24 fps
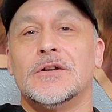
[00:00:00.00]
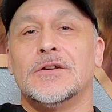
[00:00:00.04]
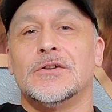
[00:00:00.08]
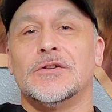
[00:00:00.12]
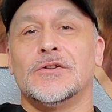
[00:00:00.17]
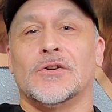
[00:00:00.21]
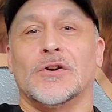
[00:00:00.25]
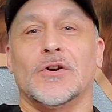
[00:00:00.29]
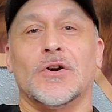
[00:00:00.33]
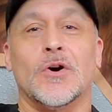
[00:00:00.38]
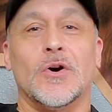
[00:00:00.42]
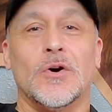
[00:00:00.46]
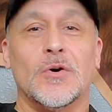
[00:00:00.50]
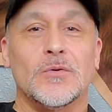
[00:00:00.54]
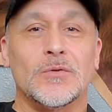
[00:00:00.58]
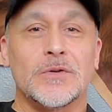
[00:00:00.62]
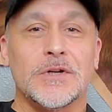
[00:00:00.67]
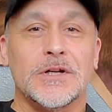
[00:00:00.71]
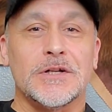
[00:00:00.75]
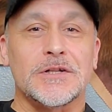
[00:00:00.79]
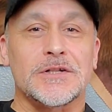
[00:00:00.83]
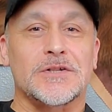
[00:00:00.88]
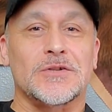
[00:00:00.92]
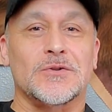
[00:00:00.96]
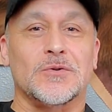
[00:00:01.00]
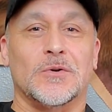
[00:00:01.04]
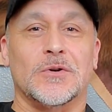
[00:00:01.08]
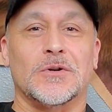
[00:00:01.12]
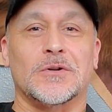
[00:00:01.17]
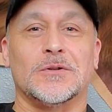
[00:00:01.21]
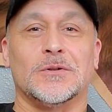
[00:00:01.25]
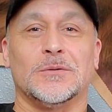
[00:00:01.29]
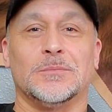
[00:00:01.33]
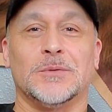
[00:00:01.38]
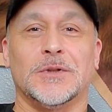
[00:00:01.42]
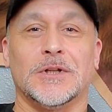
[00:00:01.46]
your own
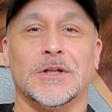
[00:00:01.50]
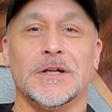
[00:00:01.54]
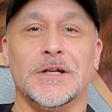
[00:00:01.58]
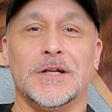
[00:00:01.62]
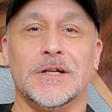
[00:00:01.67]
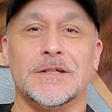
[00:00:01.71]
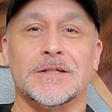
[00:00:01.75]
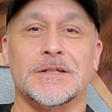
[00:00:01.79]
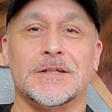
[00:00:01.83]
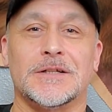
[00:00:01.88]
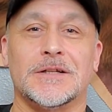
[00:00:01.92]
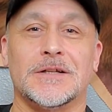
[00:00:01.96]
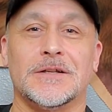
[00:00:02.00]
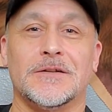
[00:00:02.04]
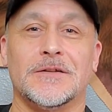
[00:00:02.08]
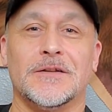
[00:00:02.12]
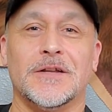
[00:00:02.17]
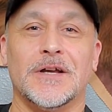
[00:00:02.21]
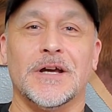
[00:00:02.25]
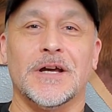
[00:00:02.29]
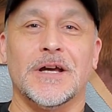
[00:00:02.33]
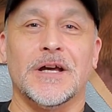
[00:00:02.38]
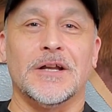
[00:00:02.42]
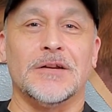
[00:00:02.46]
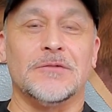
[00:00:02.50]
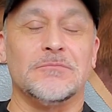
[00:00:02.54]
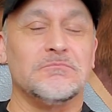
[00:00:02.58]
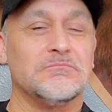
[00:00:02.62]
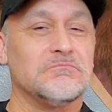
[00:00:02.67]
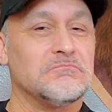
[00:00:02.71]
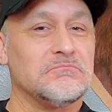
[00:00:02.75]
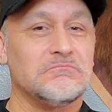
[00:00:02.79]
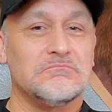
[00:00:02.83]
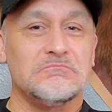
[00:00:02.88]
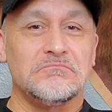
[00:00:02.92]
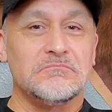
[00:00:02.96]
historical place that
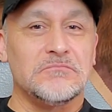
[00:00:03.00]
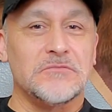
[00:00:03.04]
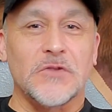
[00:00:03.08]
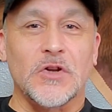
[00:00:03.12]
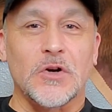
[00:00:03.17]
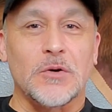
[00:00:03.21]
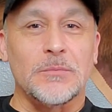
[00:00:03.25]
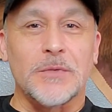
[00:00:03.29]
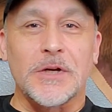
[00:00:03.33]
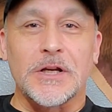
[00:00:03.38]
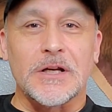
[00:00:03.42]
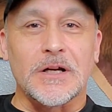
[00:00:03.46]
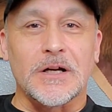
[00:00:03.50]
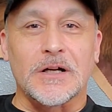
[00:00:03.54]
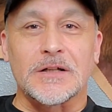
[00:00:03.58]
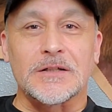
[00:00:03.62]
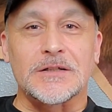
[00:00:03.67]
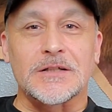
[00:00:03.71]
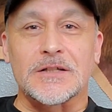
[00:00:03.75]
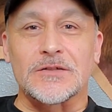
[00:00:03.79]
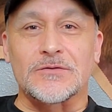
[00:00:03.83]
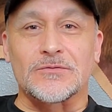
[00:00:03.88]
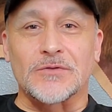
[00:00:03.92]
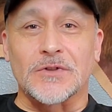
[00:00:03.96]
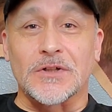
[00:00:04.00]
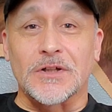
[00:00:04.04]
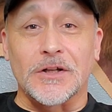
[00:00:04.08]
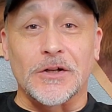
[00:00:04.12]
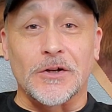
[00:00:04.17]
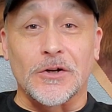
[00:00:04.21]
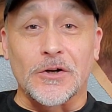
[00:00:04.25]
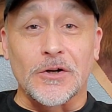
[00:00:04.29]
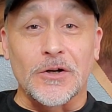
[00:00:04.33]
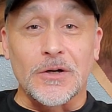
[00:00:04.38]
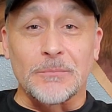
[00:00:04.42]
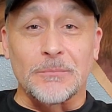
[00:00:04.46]
nobody else has really
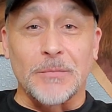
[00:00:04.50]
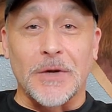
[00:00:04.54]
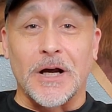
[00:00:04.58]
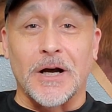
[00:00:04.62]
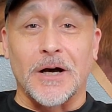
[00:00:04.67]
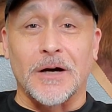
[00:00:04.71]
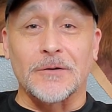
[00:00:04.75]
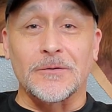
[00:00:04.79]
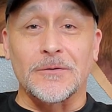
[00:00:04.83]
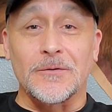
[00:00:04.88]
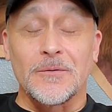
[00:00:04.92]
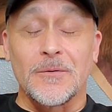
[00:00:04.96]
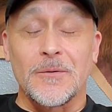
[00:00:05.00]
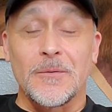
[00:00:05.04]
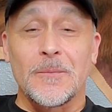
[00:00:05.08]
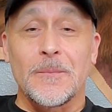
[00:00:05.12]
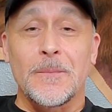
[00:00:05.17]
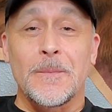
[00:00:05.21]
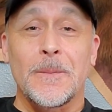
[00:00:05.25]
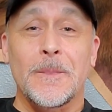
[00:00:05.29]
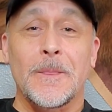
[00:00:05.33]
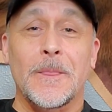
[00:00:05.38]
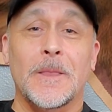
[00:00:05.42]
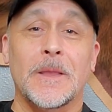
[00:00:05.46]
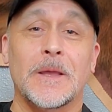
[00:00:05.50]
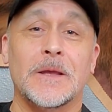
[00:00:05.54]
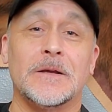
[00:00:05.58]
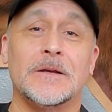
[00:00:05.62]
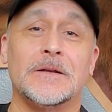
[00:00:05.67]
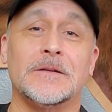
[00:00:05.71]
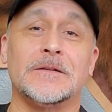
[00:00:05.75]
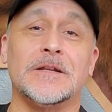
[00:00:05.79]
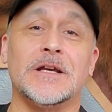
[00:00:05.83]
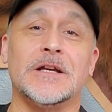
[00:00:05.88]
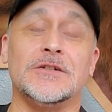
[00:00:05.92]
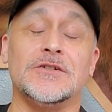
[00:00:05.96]
heard about,
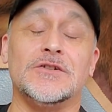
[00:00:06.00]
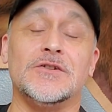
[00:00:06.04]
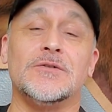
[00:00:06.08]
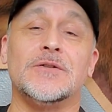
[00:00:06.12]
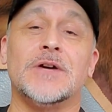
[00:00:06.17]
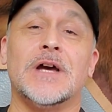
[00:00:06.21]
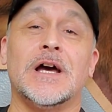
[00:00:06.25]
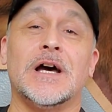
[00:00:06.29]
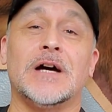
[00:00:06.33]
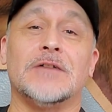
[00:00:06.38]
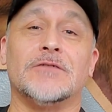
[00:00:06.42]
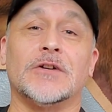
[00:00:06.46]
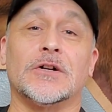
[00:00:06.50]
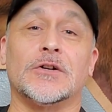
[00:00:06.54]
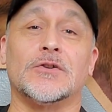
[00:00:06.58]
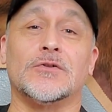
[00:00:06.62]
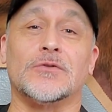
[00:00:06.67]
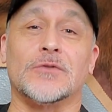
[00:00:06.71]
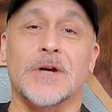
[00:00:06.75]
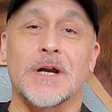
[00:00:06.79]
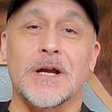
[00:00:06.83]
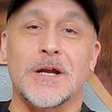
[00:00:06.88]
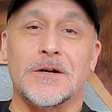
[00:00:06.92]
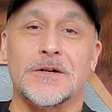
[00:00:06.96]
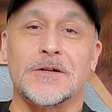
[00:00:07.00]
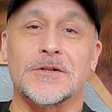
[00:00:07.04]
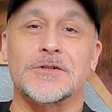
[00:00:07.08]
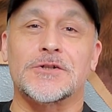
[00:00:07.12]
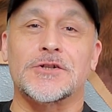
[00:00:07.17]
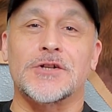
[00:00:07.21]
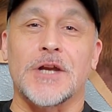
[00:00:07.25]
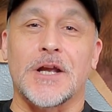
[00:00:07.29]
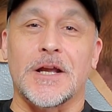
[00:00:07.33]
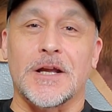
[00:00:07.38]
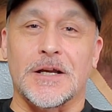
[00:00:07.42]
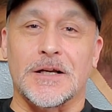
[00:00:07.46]
then you have a greater
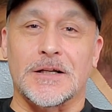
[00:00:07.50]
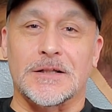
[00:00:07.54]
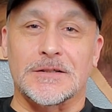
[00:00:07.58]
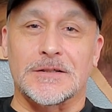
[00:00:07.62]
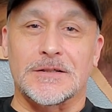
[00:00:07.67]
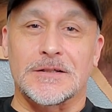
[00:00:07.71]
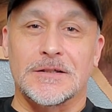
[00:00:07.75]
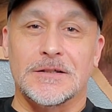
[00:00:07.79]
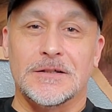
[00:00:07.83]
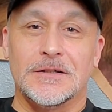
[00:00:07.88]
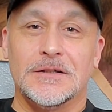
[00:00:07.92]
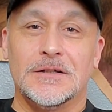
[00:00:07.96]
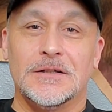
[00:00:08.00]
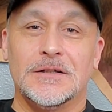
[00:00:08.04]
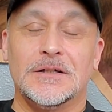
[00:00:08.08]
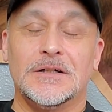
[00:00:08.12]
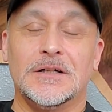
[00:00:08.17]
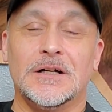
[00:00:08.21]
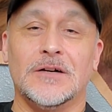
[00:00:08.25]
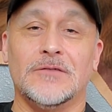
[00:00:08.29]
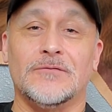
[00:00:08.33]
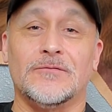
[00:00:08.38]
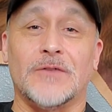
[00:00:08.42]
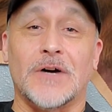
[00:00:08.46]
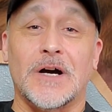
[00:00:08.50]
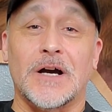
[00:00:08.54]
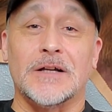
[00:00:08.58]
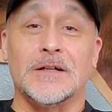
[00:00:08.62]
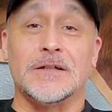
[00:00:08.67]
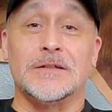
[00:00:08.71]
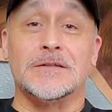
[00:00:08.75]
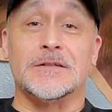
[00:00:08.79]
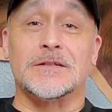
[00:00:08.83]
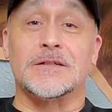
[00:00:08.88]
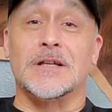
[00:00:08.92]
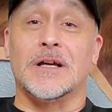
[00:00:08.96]
chance of
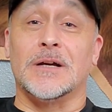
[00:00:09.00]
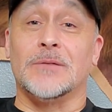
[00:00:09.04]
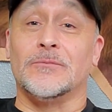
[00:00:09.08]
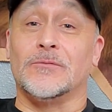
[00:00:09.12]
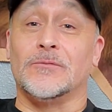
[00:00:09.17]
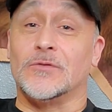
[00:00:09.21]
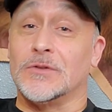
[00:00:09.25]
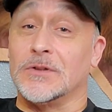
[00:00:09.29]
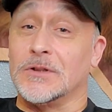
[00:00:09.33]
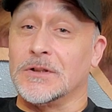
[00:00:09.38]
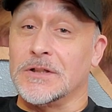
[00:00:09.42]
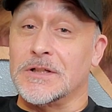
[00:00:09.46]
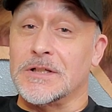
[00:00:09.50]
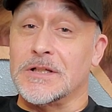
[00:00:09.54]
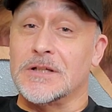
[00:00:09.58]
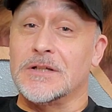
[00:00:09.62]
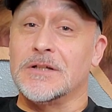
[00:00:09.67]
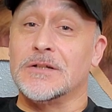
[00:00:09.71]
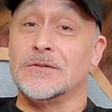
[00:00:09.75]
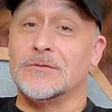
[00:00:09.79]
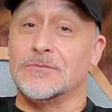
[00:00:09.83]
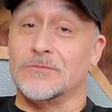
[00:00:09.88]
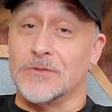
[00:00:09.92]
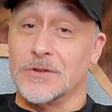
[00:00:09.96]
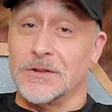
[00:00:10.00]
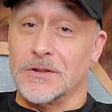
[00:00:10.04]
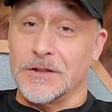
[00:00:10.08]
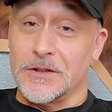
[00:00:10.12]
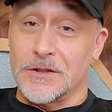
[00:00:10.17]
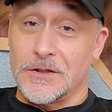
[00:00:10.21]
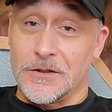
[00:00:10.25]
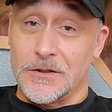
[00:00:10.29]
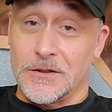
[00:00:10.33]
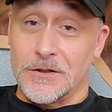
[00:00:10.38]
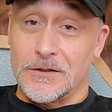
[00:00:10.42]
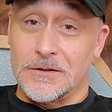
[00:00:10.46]
finding something really, really
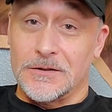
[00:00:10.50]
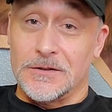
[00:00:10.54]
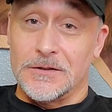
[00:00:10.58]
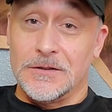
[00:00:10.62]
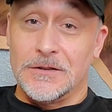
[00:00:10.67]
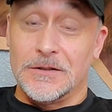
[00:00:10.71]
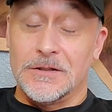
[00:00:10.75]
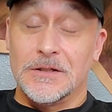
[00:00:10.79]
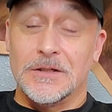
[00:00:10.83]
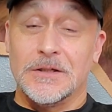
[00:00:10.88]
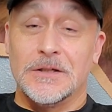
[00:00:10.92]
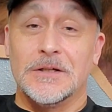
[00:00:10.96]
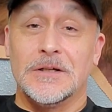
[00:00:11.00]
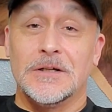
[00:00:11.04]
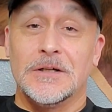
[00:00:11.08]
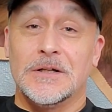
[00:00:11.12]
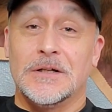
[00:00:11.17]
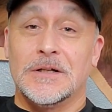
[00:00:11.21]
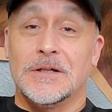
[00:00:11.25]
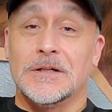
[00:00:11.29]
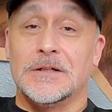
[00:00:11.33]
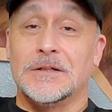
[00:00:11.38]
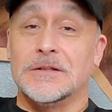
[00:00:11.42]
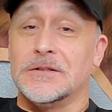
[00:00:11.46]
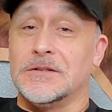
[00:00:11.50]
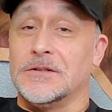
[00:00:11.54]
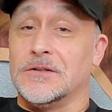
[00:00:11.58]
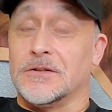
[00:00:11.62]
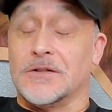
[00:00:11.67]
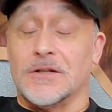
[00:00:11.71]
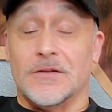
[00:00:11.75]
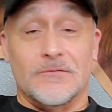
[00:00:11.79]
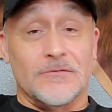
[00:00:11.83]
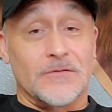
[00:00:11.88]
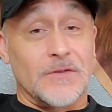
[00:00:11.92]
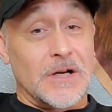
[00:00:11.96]
good. You
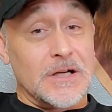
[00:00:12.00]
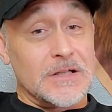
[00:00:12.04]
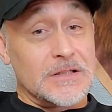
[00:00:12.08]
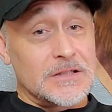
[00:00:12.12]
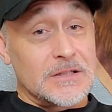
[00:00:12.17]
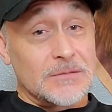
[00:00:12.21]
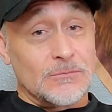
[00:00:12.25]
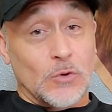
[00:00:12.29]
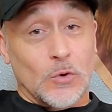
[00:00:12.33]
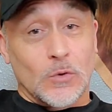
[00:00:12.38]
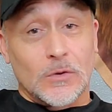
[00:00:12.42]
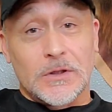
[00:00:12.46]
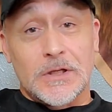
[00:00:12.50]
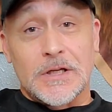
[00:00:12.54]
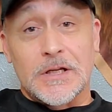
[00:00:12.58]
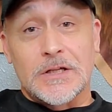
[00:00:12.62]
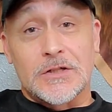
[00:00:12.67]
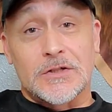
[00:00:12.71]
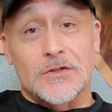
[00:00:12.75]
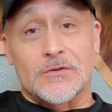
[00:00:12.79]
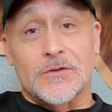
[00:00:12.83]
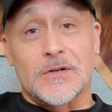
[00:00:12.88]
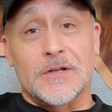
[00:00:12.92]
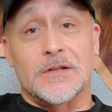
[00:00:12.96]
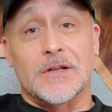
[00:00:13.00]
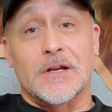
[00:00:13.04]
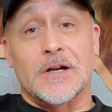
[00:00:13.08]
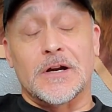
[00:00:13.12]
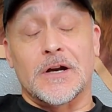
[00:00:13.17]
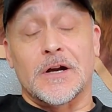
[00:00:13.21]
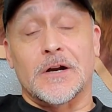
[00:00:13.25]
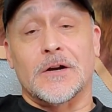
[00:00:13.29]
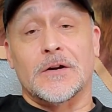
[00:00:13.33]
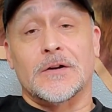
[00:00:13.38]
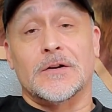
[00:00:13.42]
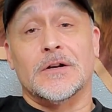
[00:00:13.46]
can find some old history
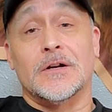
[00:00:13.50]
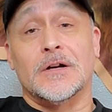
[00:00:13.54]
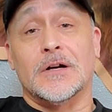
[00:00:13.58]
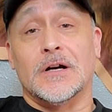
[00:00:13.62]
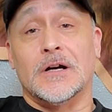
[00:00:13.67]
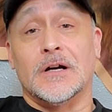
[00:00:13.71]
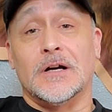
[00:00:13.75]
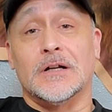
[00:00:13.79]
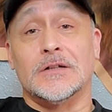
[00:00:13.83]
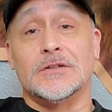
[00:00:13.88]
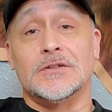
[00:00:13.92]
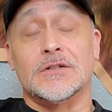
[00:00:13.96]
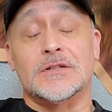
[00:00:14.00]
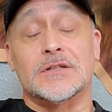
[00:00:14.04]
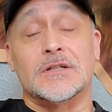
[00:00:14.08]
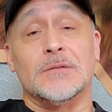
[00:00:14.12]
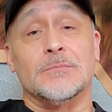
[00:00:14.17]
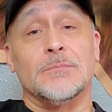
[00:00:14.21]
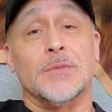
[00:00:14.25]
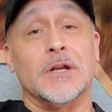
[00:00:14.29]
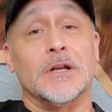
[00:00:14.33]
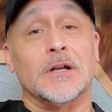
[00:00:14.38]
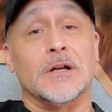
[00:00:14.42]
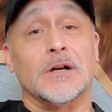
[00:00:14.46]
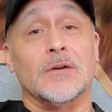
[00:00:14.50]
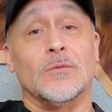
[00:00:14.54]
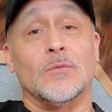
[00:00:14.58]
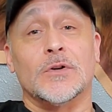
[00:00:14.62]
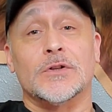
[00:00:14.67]
there, just depending on